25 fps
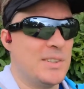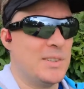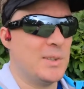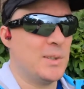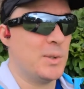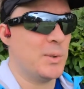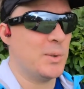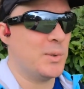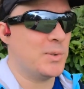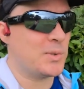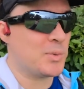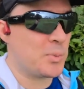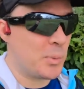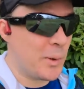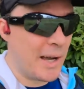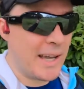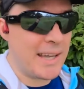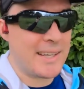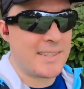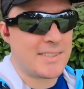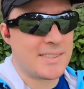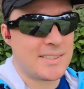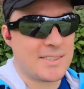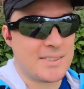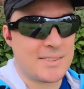you lose
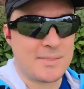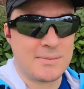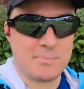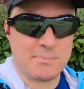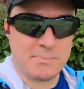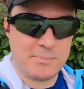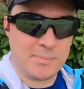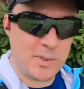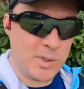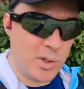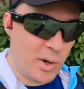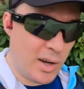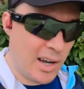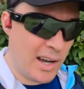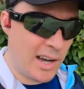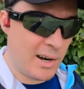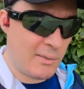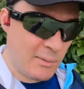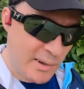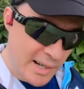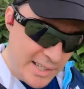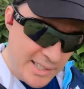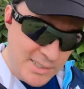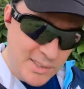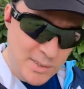weight, your
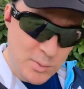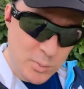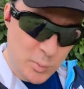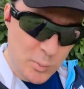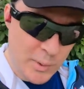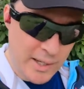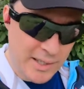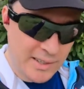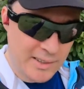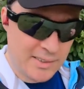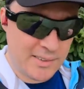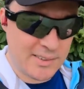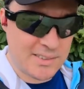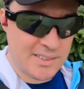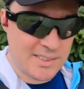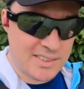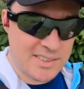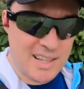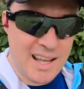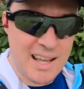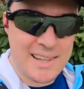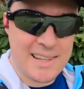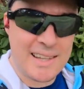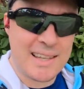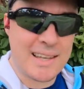heart rates will
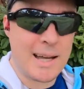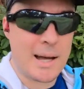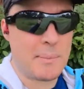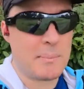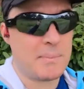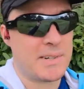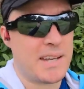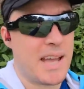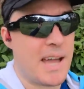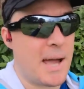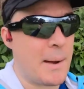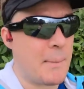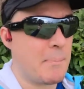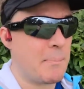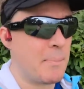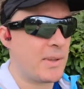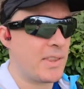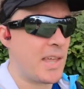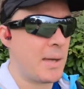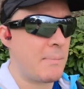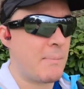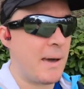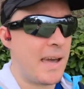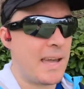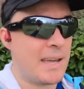slightly come down, but
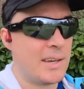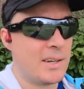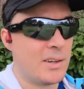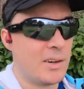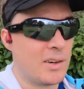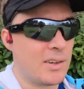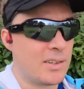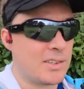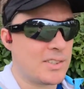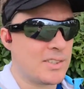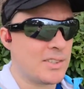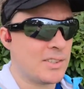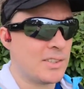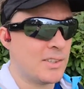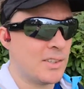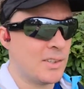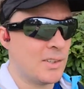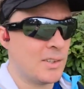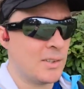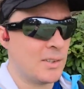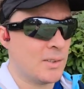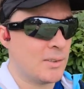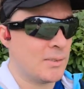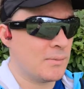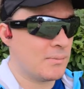they may not
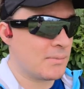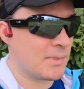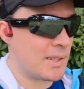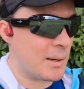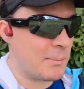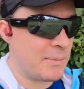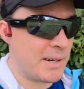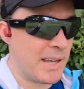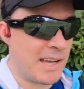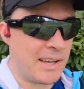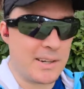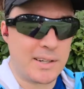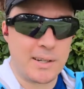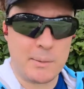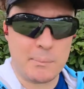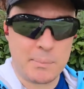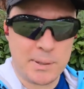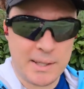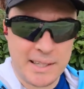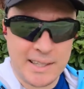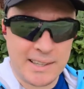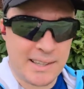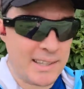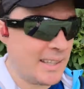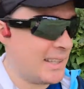come down
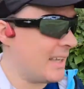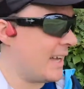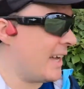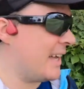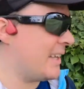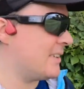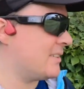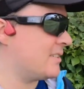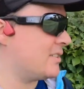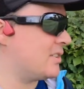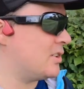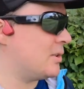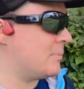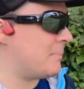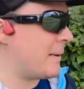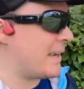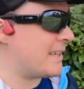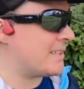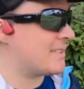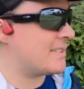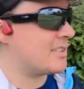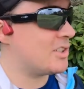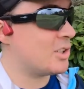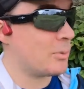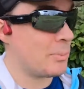completely. And you may
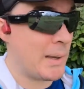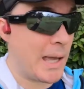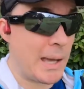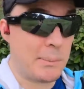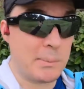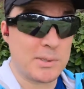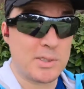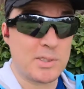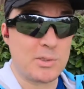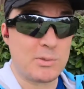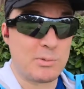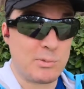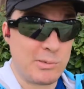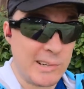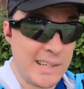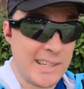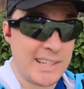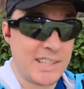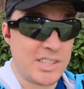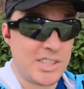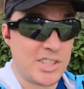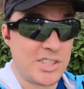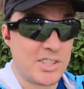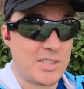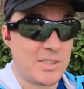still be able to
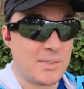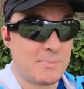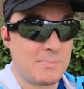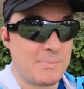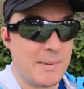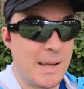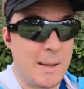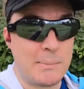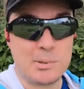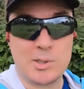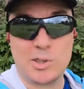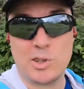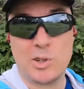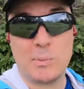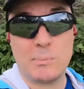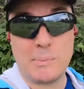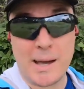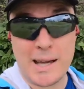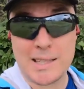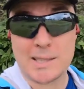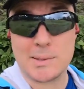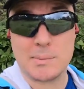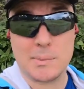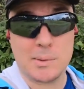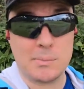reach absolute
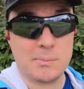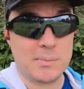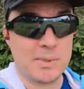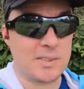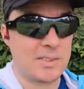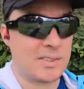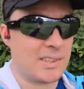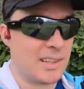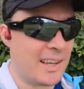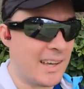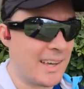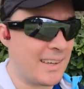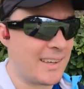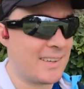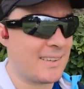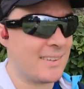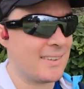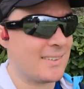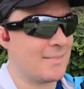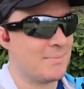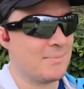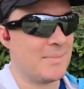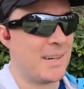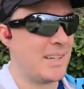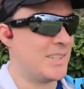maximums, like
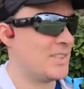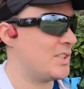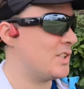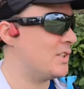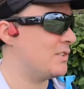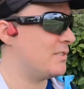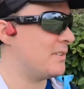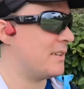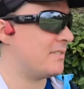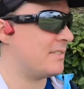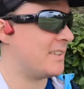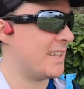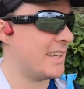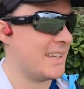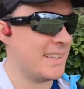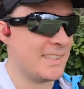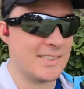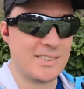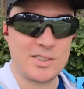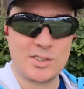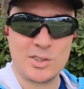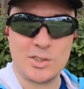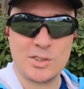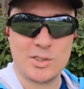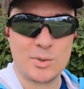my
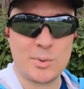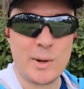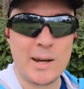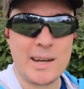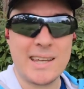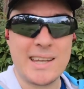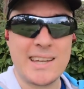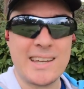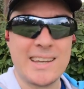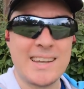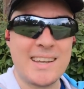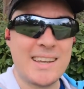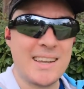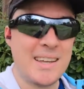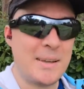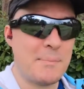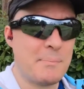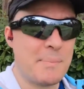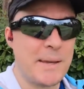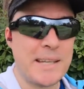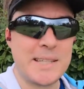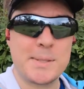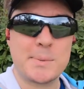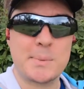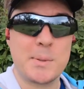215s, 220
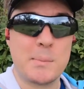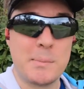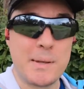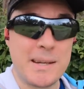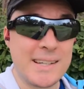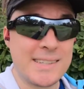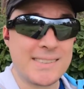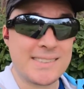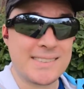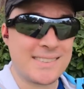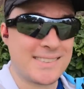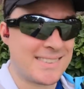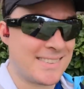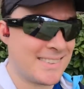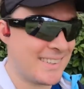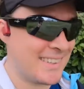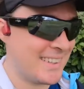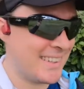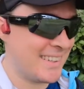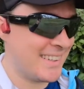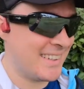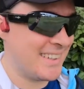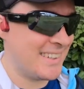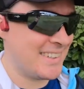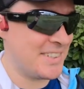beats per minute
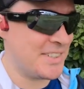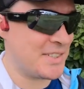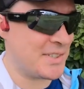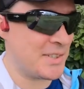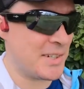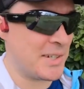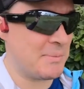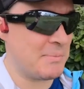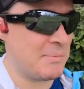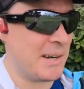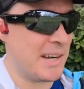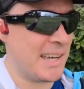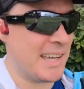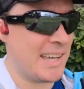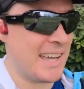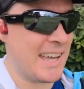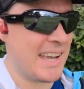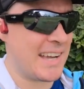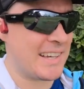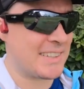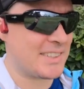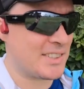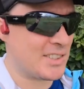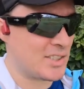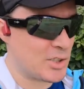during my
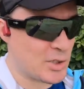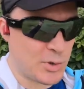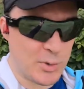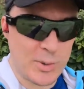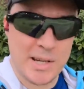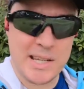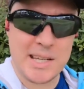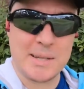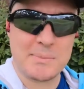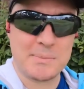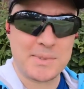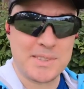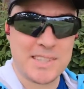extreme